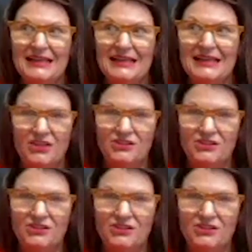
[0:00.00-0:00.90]
it's a
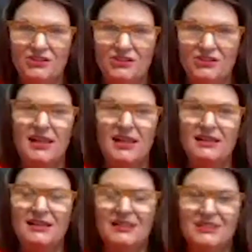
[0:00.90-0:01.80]
shake of a
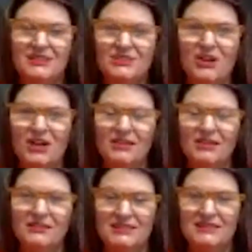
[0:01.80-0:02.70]
hand. It's not,
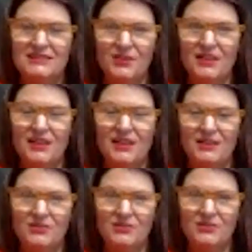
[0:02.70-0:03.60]
let's sit down
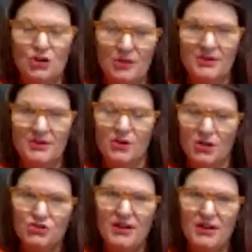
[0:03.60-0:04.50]
and draw up the
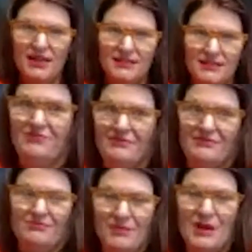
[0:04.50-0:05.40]
contract.
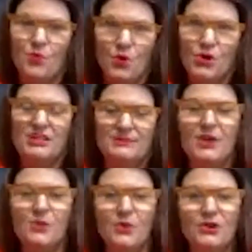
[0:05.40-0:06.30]
My word is
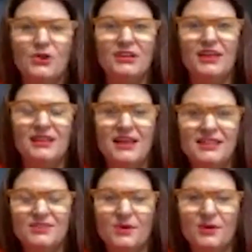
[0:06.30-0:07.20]
my word, and
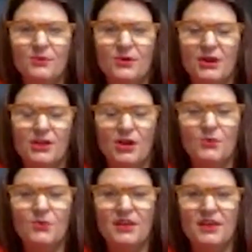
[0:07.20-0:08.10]
that's what we're going to go
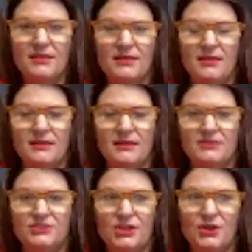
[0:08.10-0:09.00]
with.
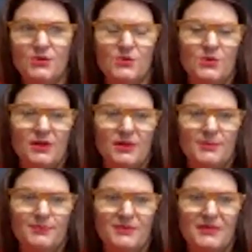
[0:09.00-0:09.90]
So,
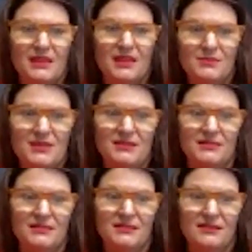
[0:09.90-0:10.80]
I
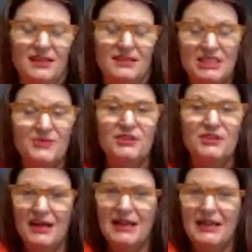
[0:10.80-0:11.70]
mean, it's a
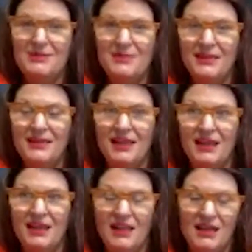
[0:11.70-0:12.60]
different time,
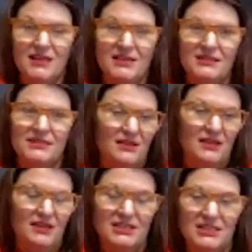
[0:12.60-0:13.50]
and
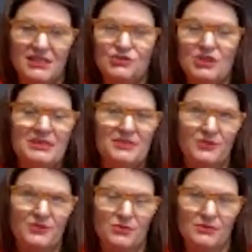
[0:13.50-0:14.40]
it is extremely
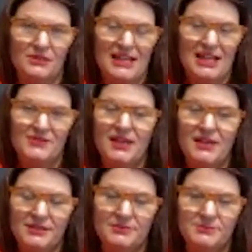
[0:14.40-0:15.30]
difficult to
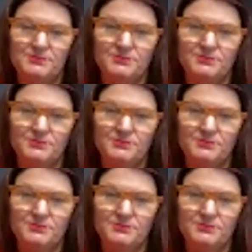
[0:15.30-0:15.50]
navigate.